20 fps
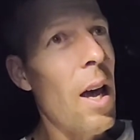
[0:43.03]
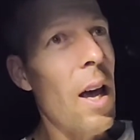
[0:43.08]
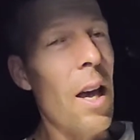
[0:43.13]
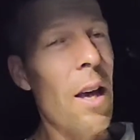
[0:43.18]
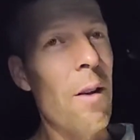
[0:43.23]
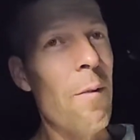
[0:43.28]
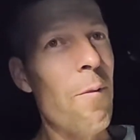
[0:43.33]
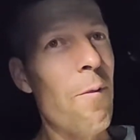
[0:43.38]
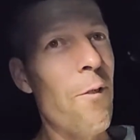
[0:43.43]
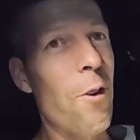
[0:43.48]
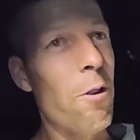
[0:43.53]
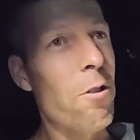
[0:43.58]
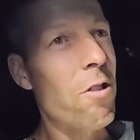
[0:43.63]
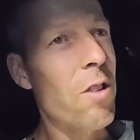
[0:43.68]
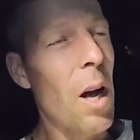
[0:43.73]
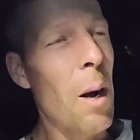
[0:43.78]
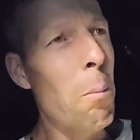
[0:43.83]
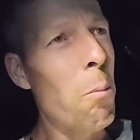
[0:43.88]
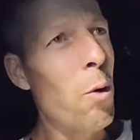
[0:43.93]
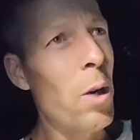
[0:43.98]
And for
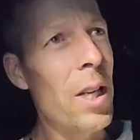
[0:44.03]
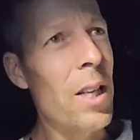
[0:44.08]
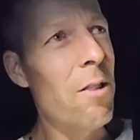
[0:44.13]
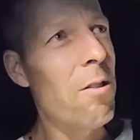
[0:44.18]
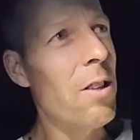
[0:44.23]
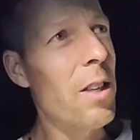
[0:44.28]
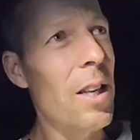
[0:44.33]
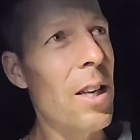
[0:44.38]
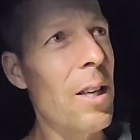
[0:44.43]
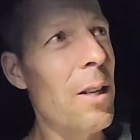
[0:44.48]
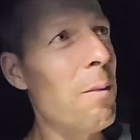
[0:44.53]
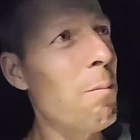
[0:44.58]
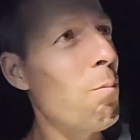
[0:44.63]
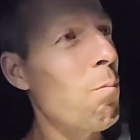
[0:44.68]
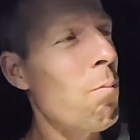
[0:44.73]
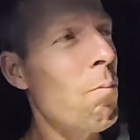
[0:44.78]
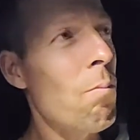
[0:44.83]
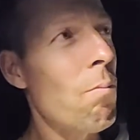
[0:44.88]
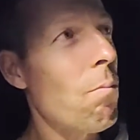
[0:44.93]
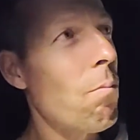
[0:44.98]
some reason,
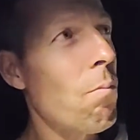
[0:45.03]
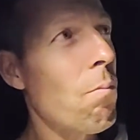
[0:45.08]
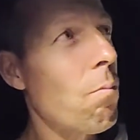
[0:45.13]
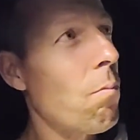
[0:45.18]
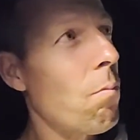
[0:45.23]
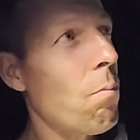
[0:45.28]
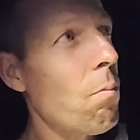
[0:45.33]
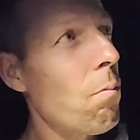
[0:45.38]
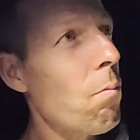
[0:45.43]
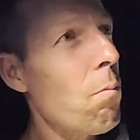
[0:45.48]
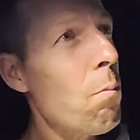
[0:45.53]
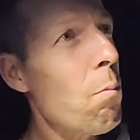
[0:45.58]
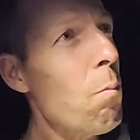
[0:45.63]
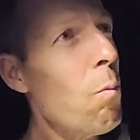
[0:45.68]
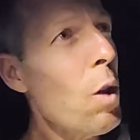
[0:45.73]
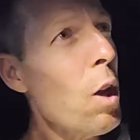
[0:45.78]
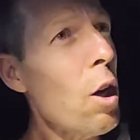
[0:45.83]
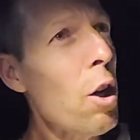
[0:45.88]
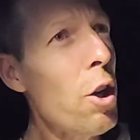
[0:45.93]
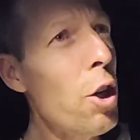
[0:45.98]

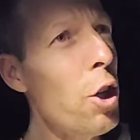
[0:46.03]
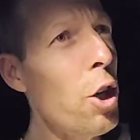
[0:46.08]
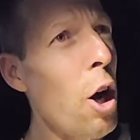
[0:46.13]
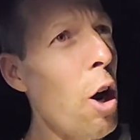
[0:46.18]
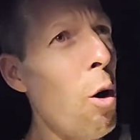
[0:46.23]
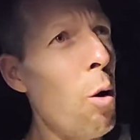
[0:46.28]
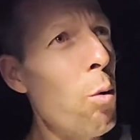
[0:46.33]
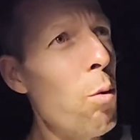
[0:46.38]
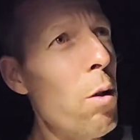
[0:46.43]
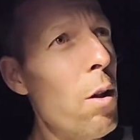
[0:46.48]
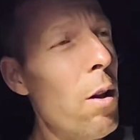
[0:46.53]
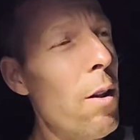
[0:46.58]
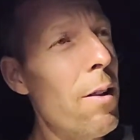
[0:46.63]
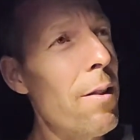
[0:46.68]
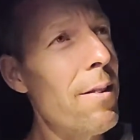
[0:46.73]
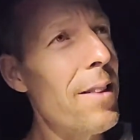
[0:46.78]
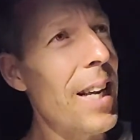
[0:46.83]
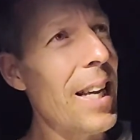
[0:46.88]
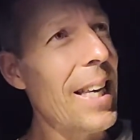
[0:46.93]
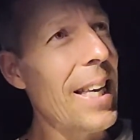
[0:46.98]
you know,
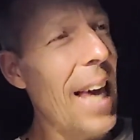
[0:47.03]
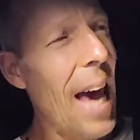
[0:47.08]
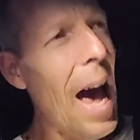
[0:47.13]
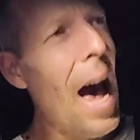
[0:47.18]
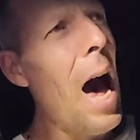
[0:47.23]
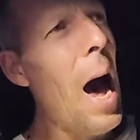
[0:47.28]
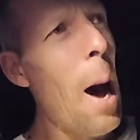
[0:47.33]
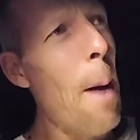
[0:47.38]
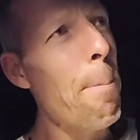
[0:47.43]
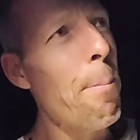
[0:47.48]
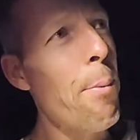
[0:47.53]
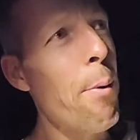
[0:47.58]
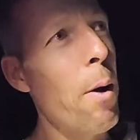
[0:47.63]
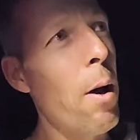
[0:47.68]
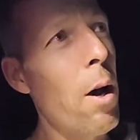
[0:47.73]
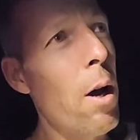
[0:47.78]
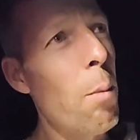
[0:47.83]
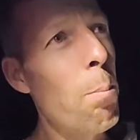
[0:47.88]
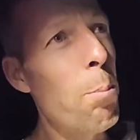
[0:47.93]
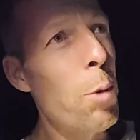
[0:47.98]
the gap
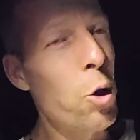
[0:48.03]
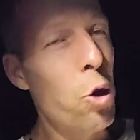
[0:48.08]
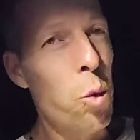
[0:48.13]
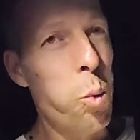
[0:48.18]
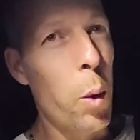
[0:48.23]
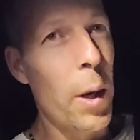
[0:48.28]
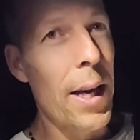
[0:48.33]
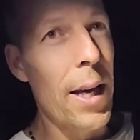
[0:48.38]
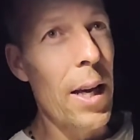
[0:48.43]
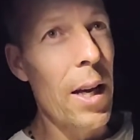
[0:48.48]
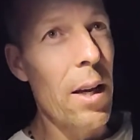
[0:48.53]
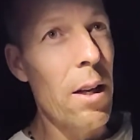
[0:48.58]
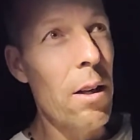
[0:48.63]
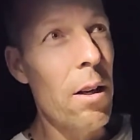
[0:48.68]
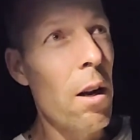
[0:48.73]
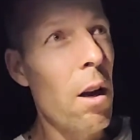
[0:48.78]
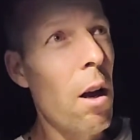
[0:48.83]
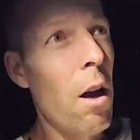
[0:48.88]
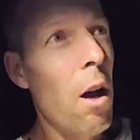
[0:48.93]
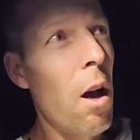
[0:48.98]

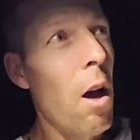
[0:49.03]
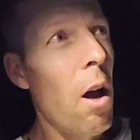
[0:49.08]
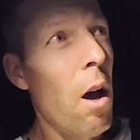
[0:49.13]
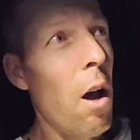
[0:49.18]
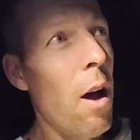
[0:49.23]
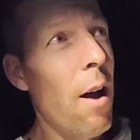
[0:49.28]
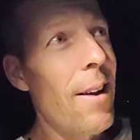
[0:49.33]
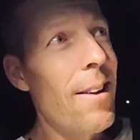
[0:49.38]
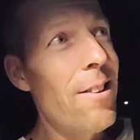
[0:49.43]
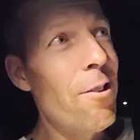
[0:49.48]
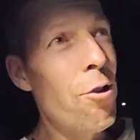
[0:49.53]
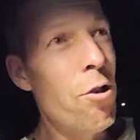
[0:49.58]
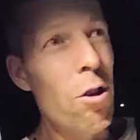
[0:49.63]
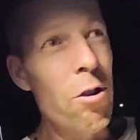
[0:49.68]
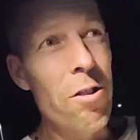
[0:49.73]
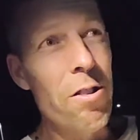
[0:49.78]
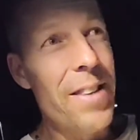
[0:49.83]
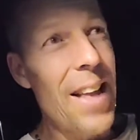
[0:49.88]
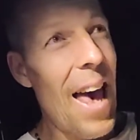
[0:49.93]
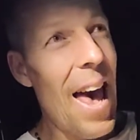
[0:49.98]
between
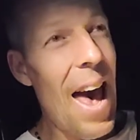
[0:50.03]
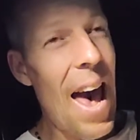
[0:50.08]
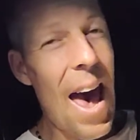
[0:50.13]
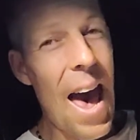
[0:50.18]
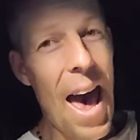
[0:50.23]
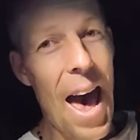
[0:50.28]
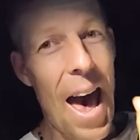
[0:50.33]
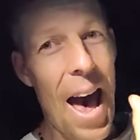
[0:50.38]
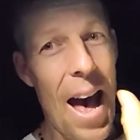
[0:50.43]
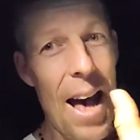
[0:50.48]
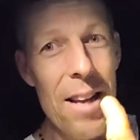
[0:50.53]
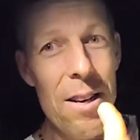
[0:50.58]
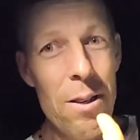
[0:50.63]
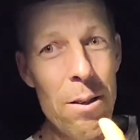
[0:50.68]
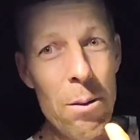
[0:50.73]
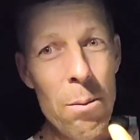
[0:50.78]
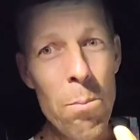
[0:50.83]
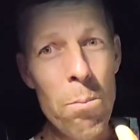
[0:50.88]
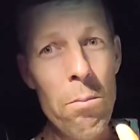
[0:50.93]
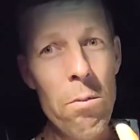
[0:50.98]
just
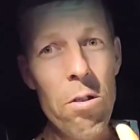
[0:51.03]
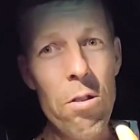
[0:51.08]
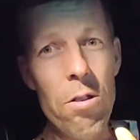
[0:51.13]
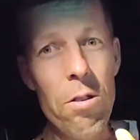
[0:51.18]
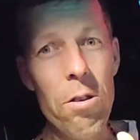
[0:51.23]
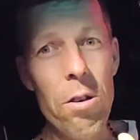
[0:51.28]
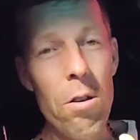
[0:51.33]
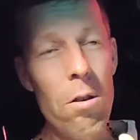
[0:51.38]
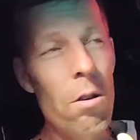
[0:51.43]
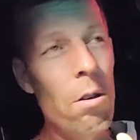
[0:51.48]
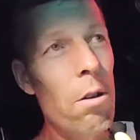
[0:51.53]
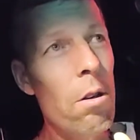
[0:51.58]
atoms